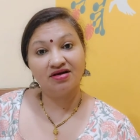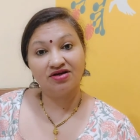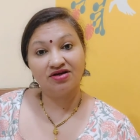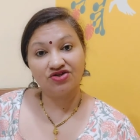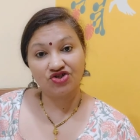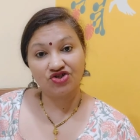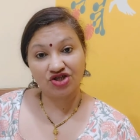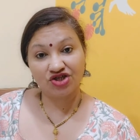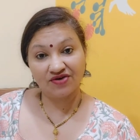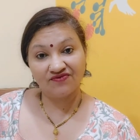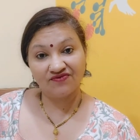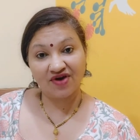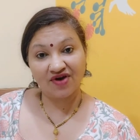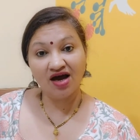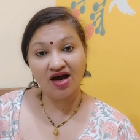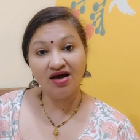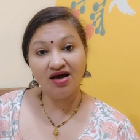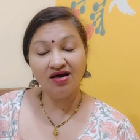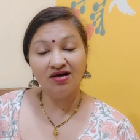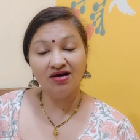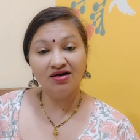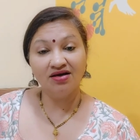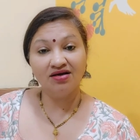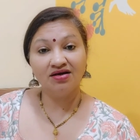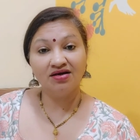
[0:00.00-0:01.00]
Shiva,
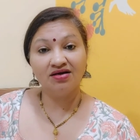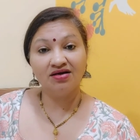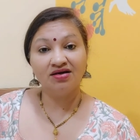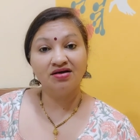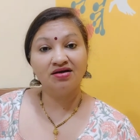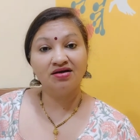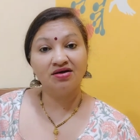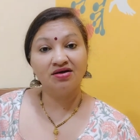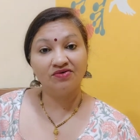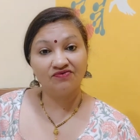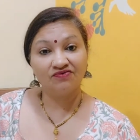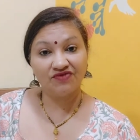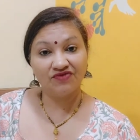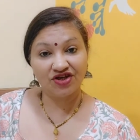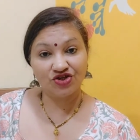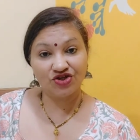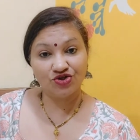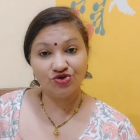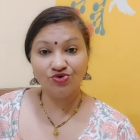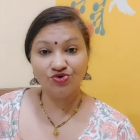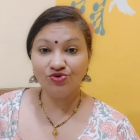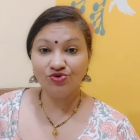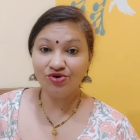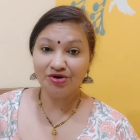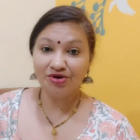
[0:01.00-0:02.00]

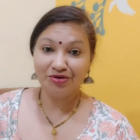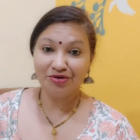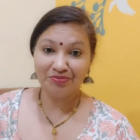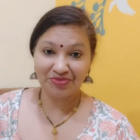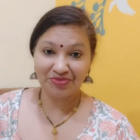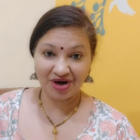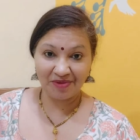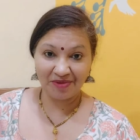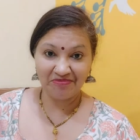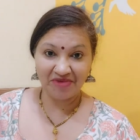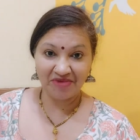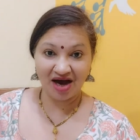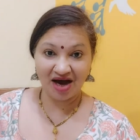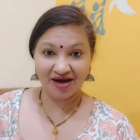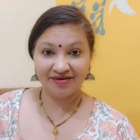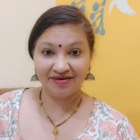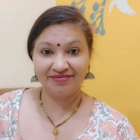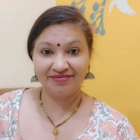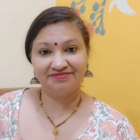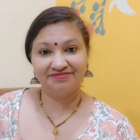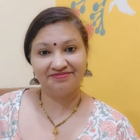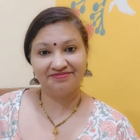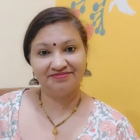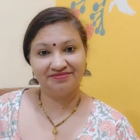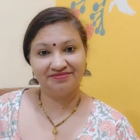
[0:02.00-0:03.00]
Vishnu, Brahma.
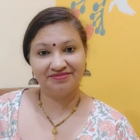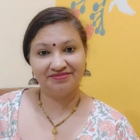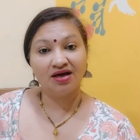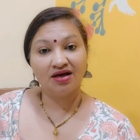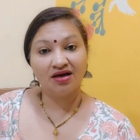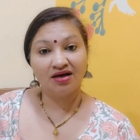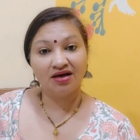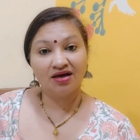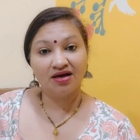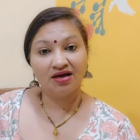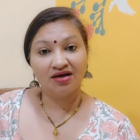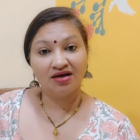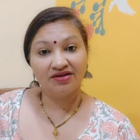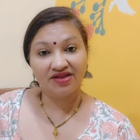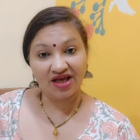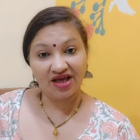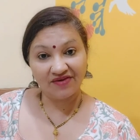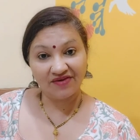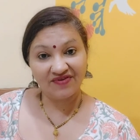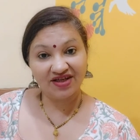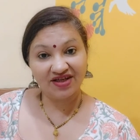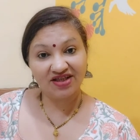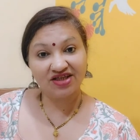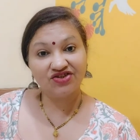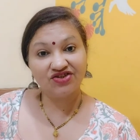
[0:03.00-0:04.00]
They
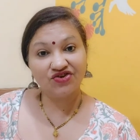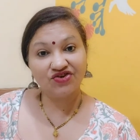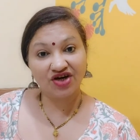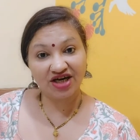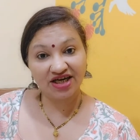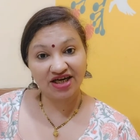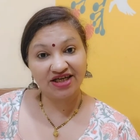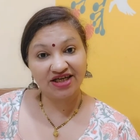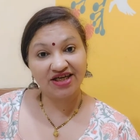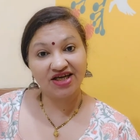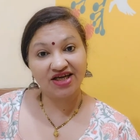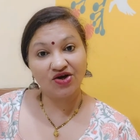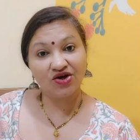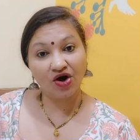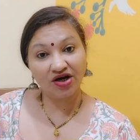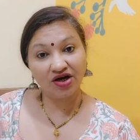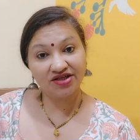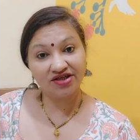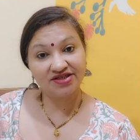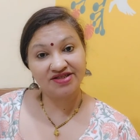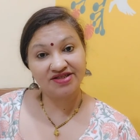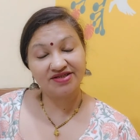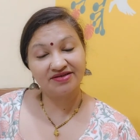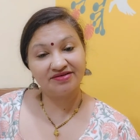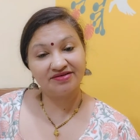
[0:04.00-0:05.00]
were the Trinity
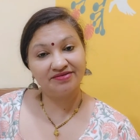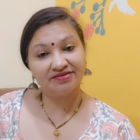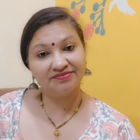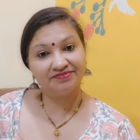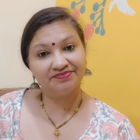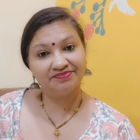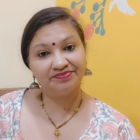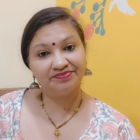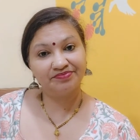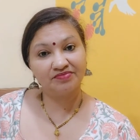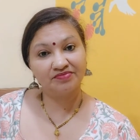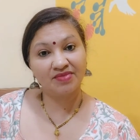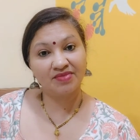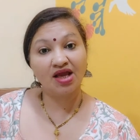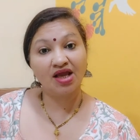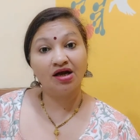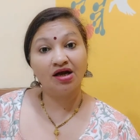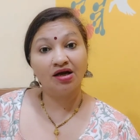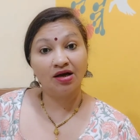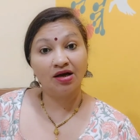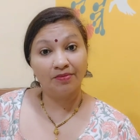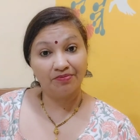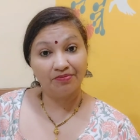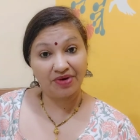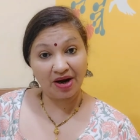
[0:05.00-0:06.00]
gods.
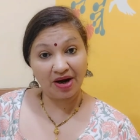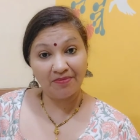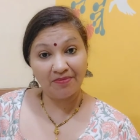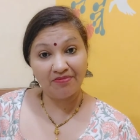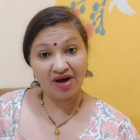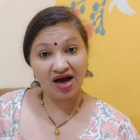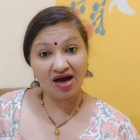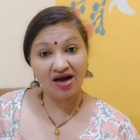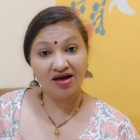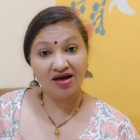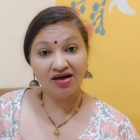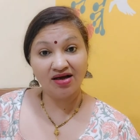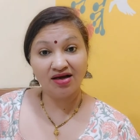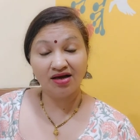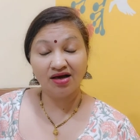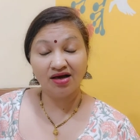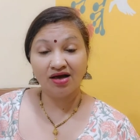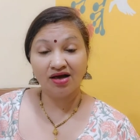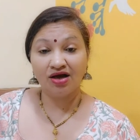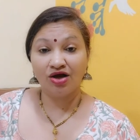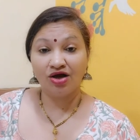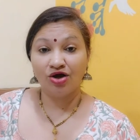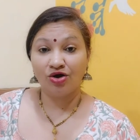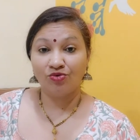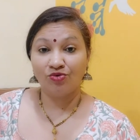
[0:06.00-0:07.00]
Brahma
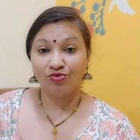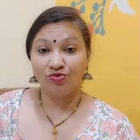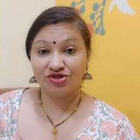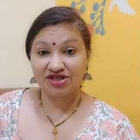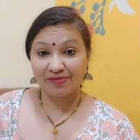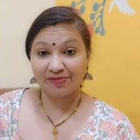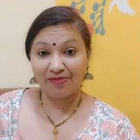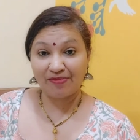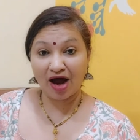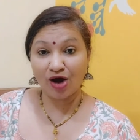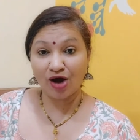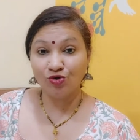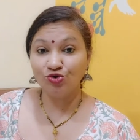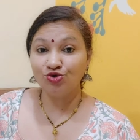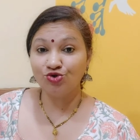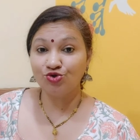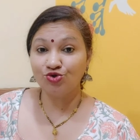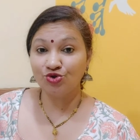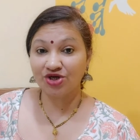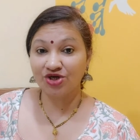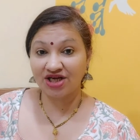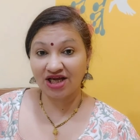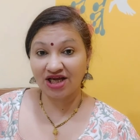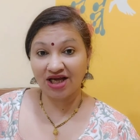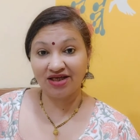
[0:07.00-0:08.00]
was about to
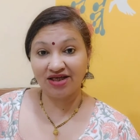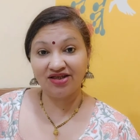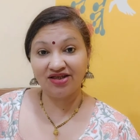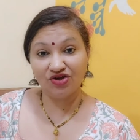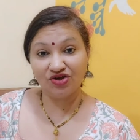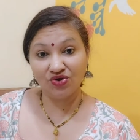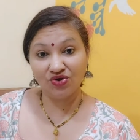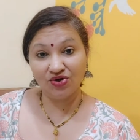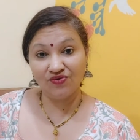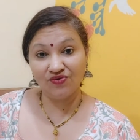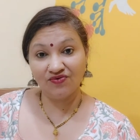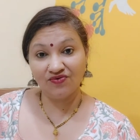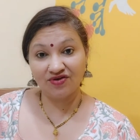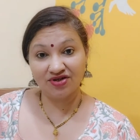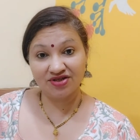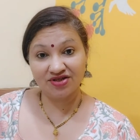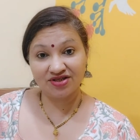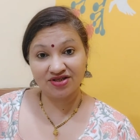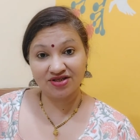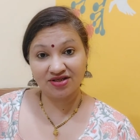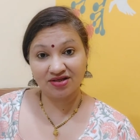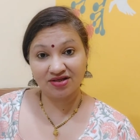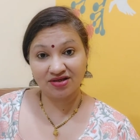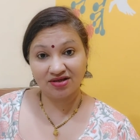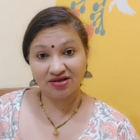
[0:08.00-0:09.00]
create the
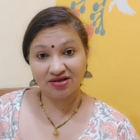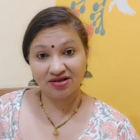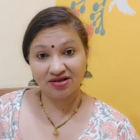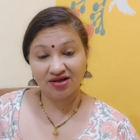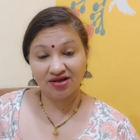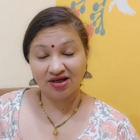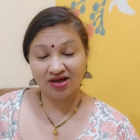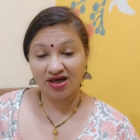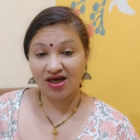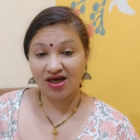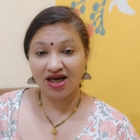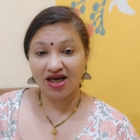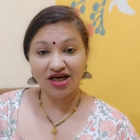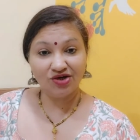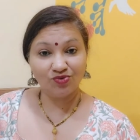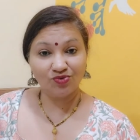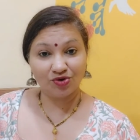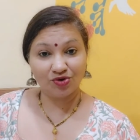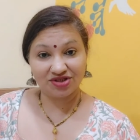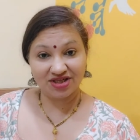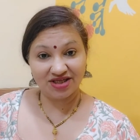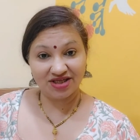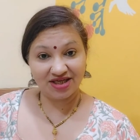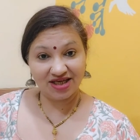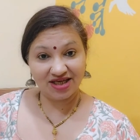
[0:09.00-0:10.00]
universe. It
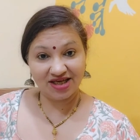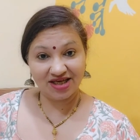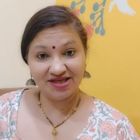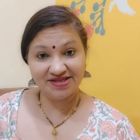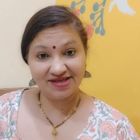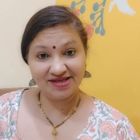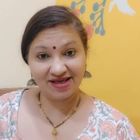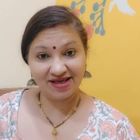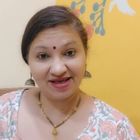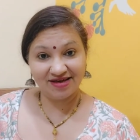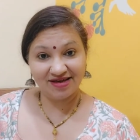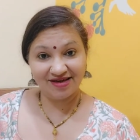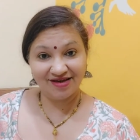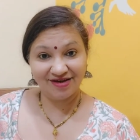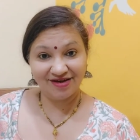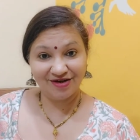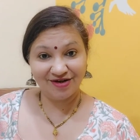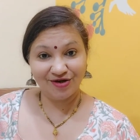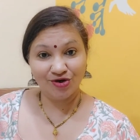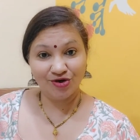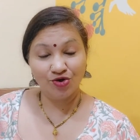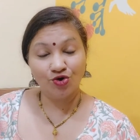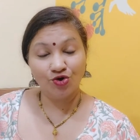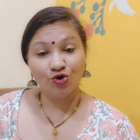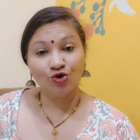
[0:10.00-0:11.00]
wasn't easy.
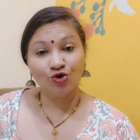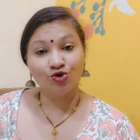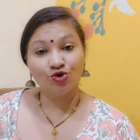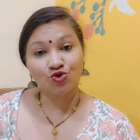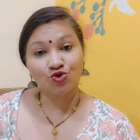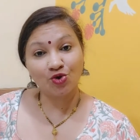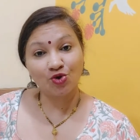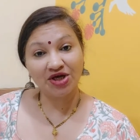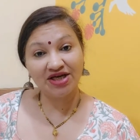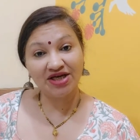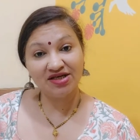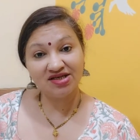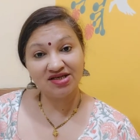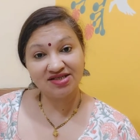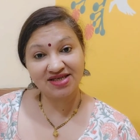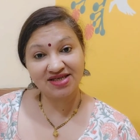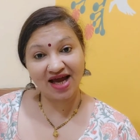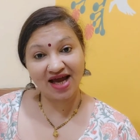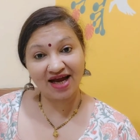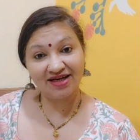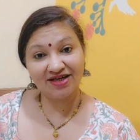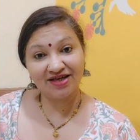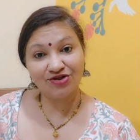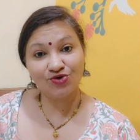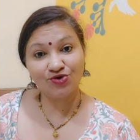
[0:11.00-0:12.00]
So he
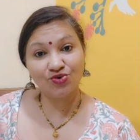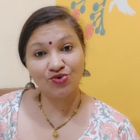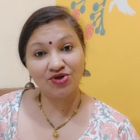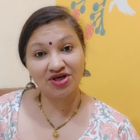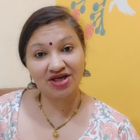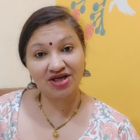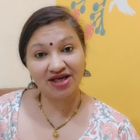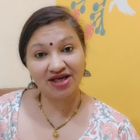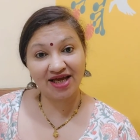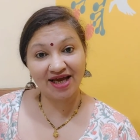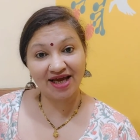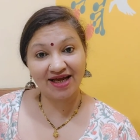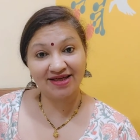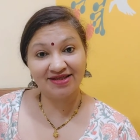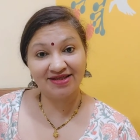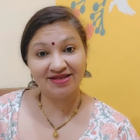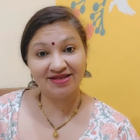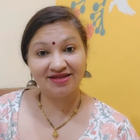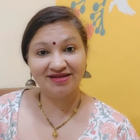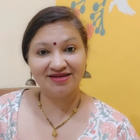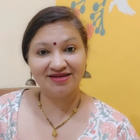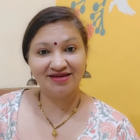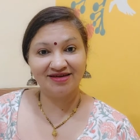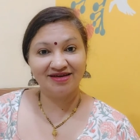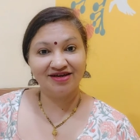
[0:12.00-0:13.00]
decided to create
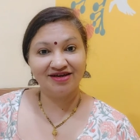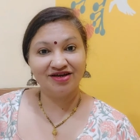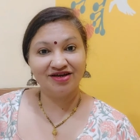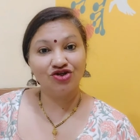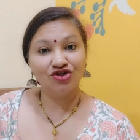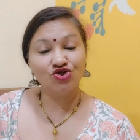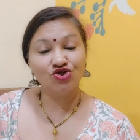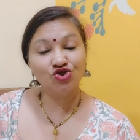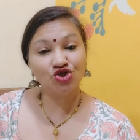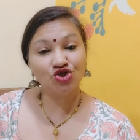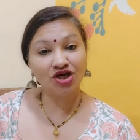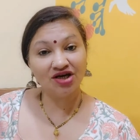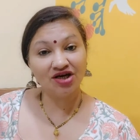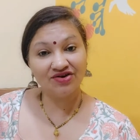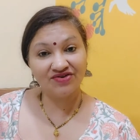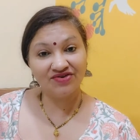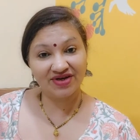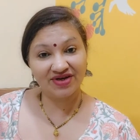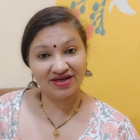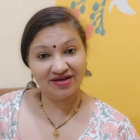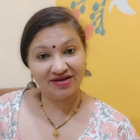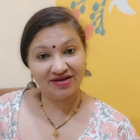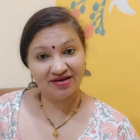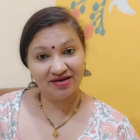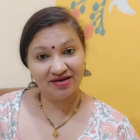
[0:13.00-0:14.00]

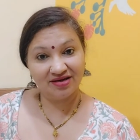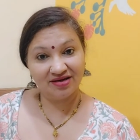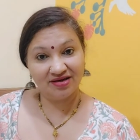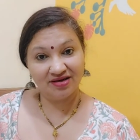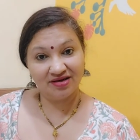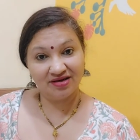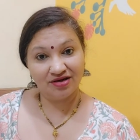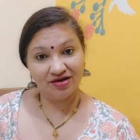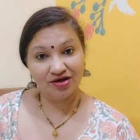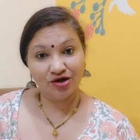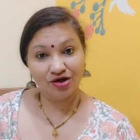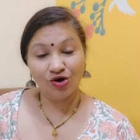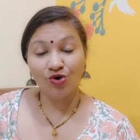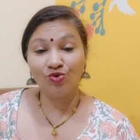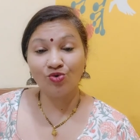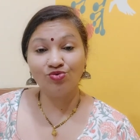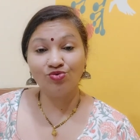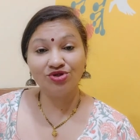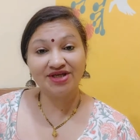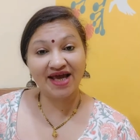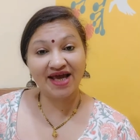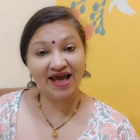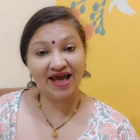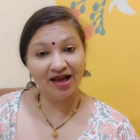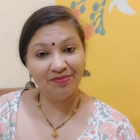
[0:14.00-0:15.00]
children who
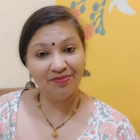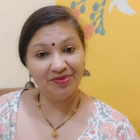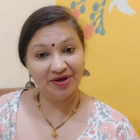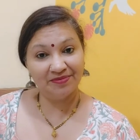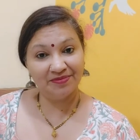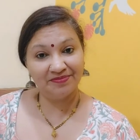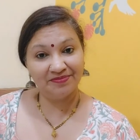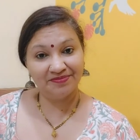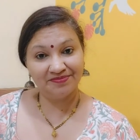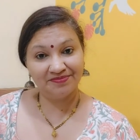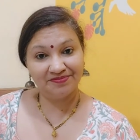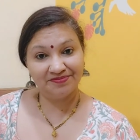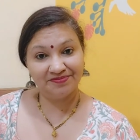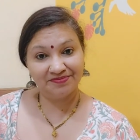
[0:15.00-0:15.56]
would help him.